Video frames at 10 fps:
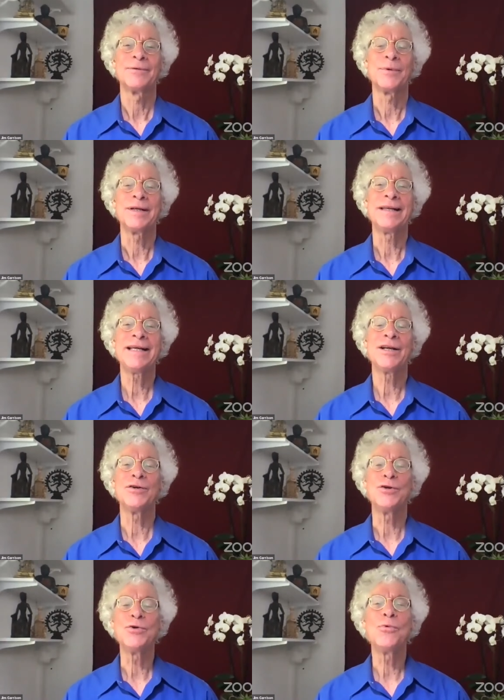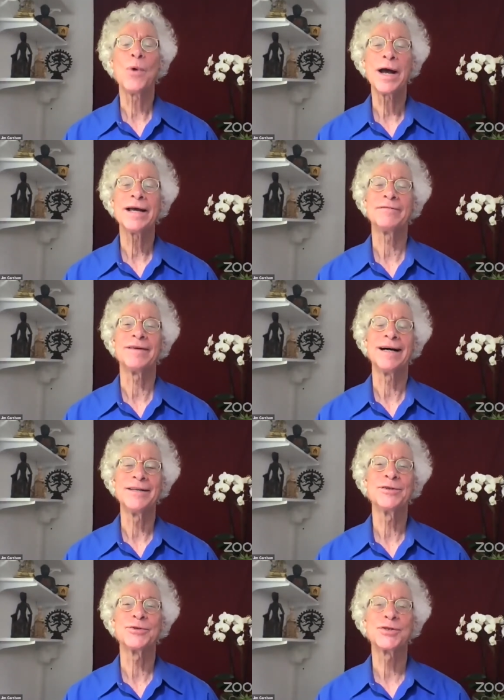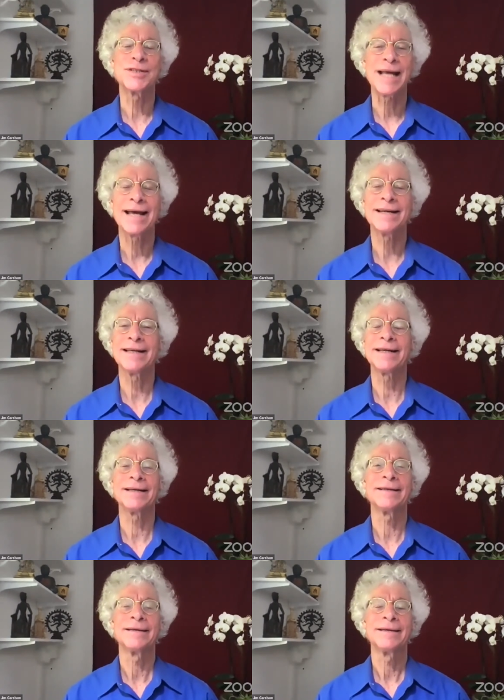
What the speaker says: We need a new way of understanding